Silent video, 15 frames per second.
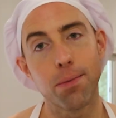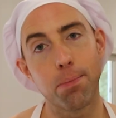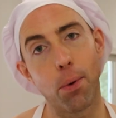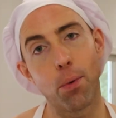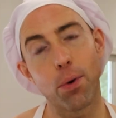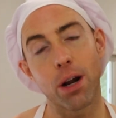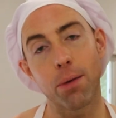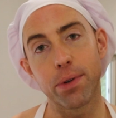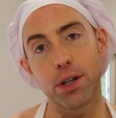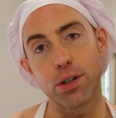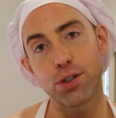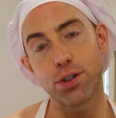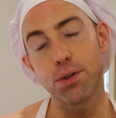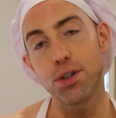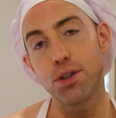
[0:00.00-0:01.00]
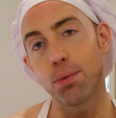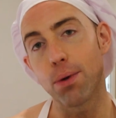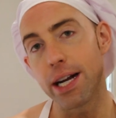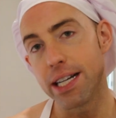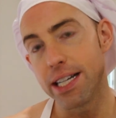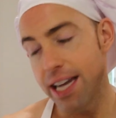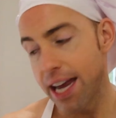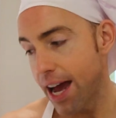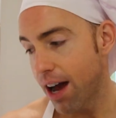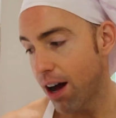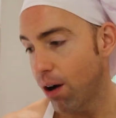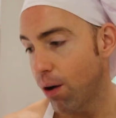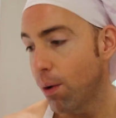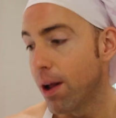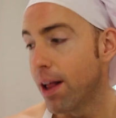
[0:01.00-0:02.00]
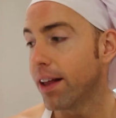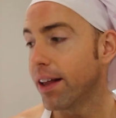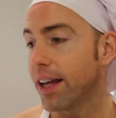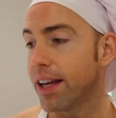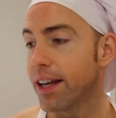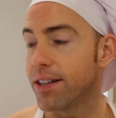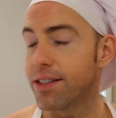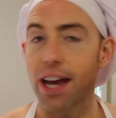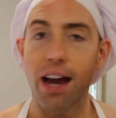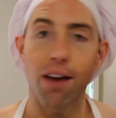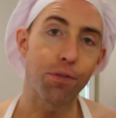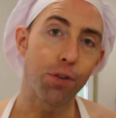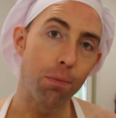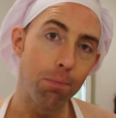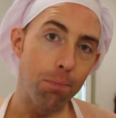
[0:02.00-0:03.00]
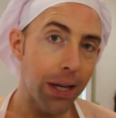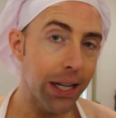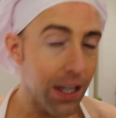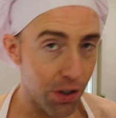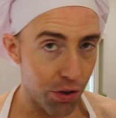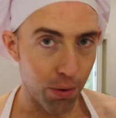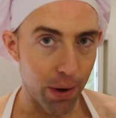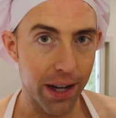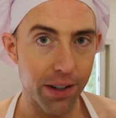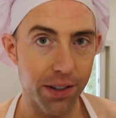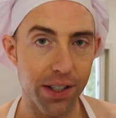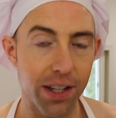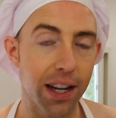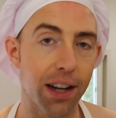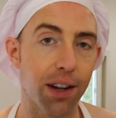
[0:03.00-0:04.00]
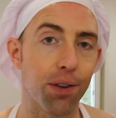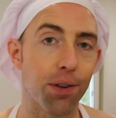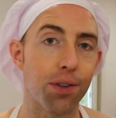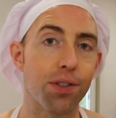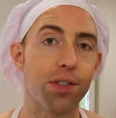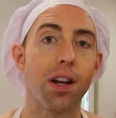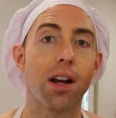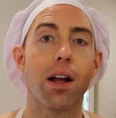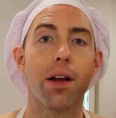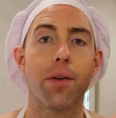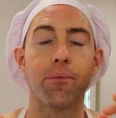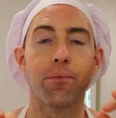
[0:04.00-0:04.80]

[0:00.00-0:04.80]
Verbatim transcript: But what I'm gonna show you right now is after many trials and errors,